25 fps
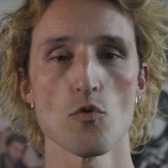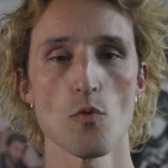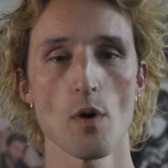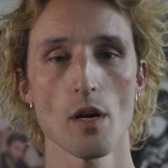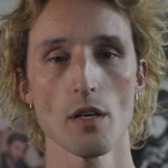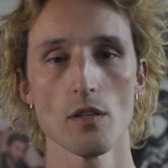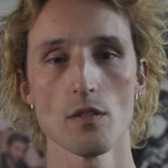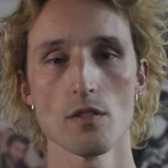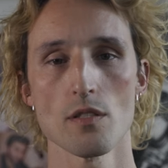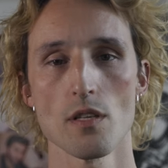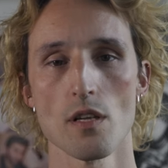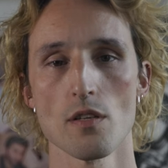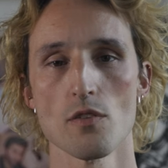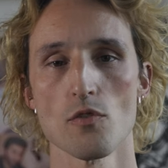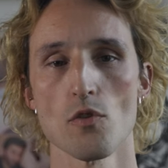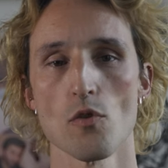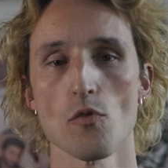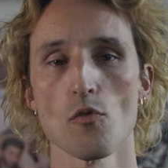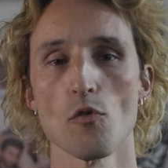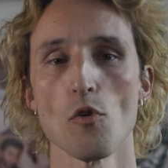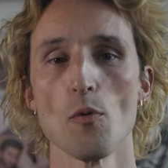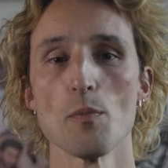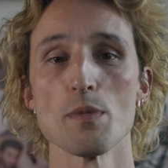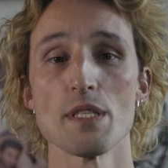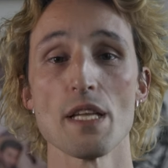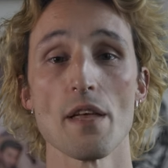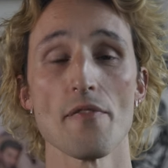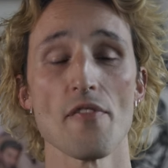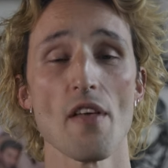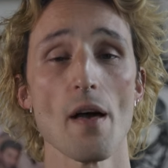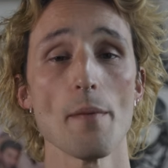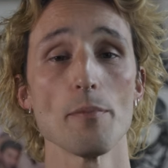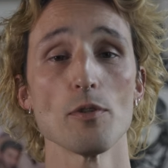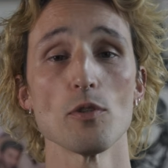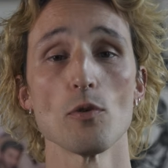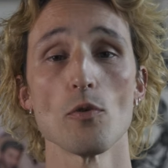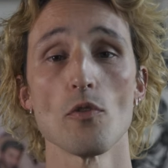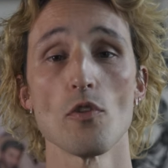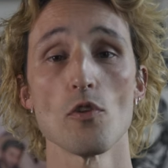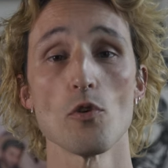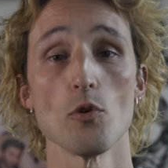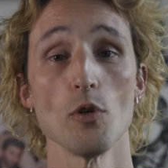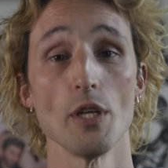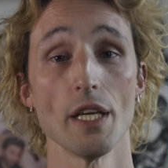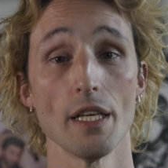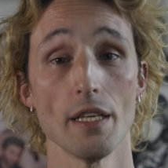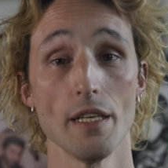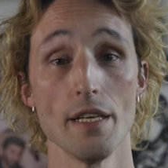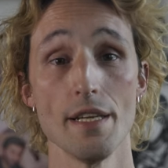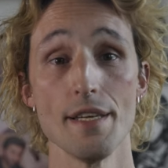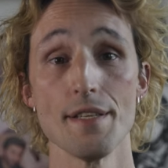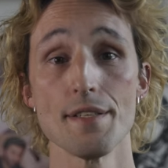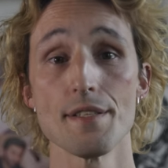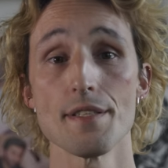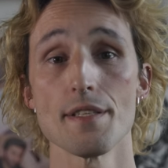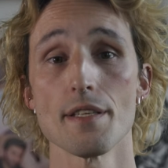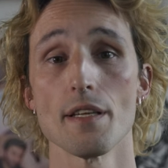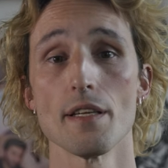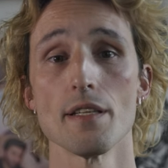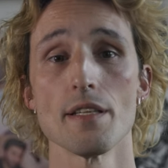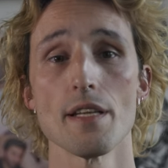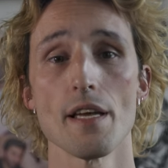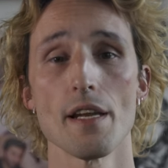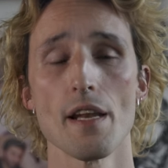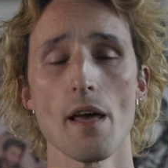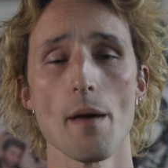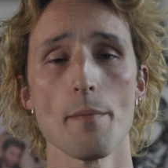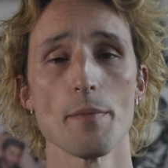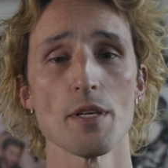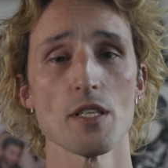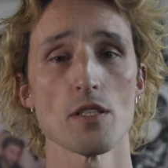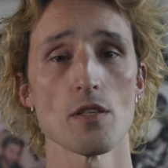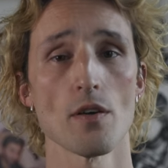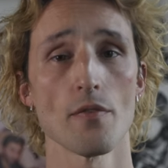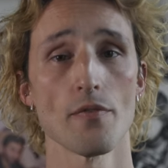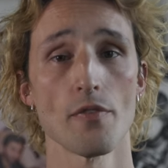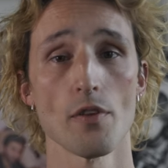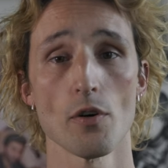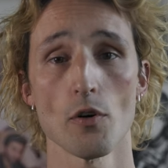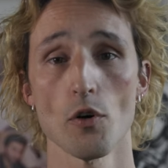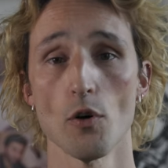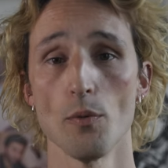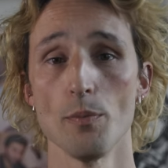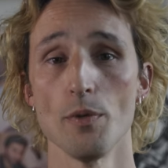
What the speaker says: Drug consumption rooms adapt to the unique needs and dynamics of their